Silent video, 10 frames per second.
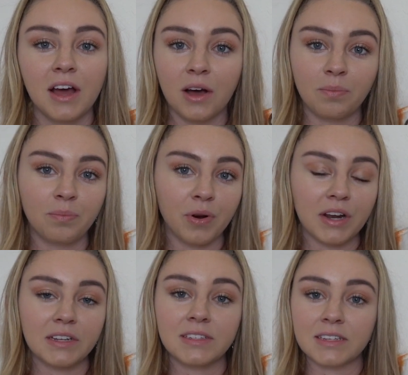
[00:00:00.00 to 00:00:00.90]
a
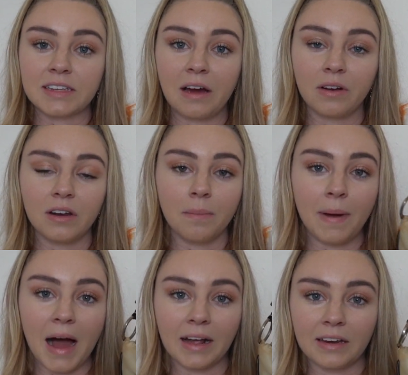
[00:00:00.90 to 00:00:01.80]
pretty discounted
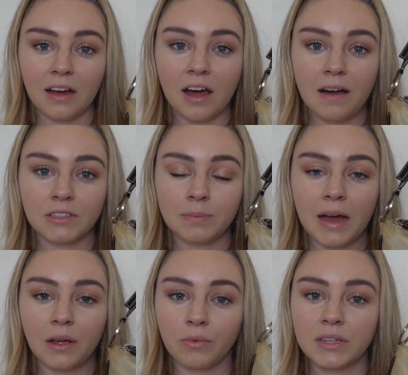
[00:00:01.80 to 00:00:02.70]
bag and not have to
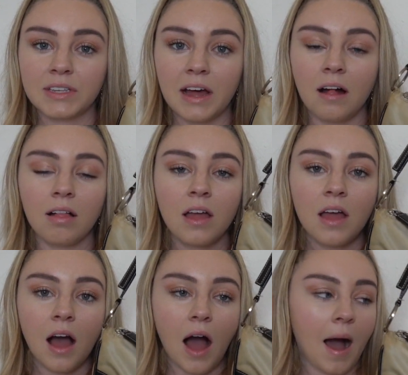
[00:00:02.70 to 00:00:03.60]
buy it retail.
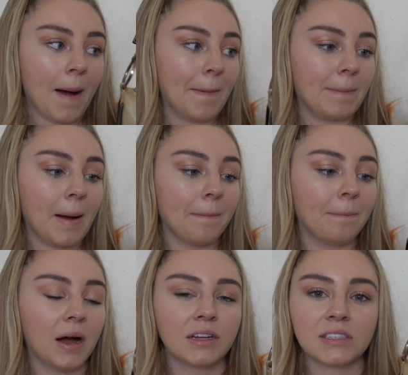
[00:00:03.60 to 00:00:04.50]

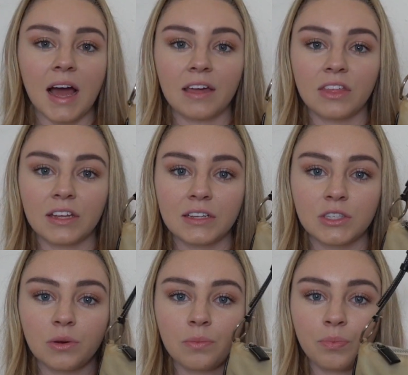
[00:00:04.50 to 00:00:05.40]
But I think
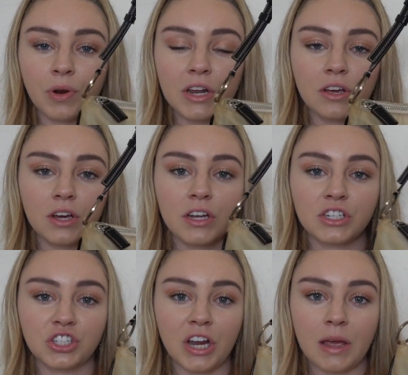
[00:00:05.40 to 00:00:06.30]
it's pretty good
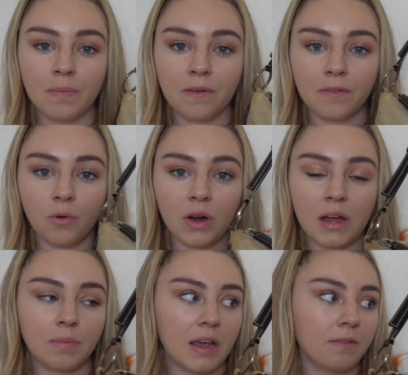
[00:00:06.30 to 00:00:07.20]
shape for what
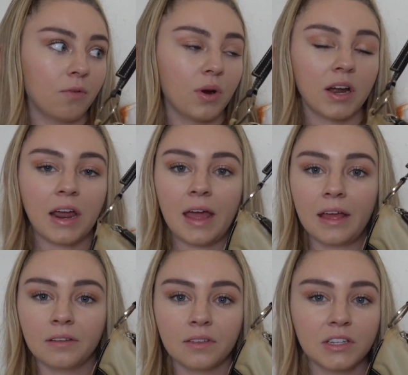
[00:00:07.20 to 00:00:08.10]
I paid for it,
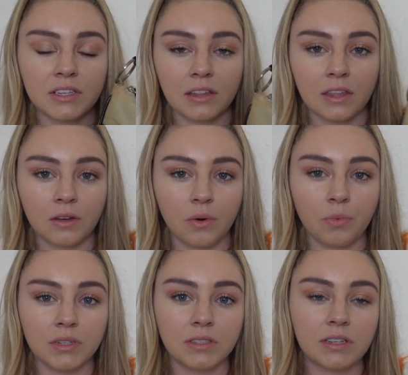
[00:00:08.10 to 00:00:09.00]
and this I think
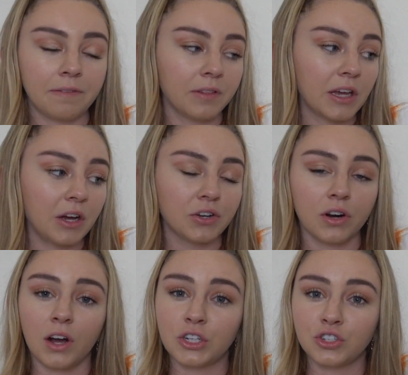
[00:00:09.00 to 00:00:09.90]
was definitely
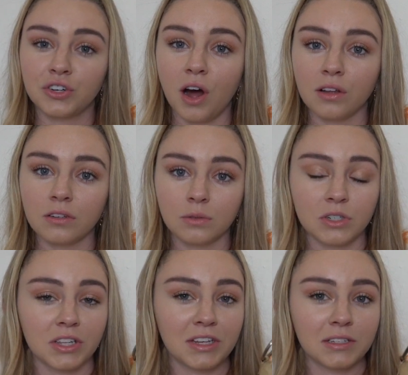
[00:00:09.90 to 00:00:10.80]
under $100, which
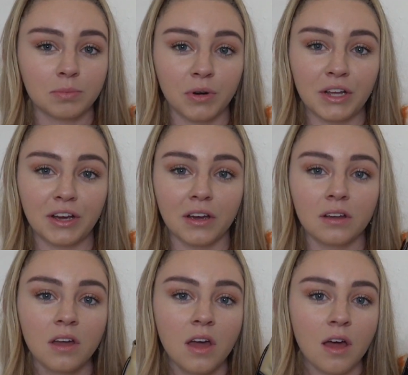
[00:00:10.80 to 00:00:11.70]
I think is pretty
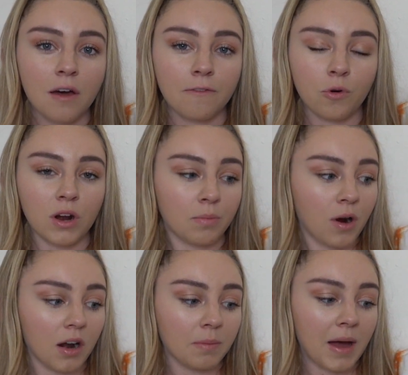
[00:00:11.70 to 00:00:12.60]
good for a Prada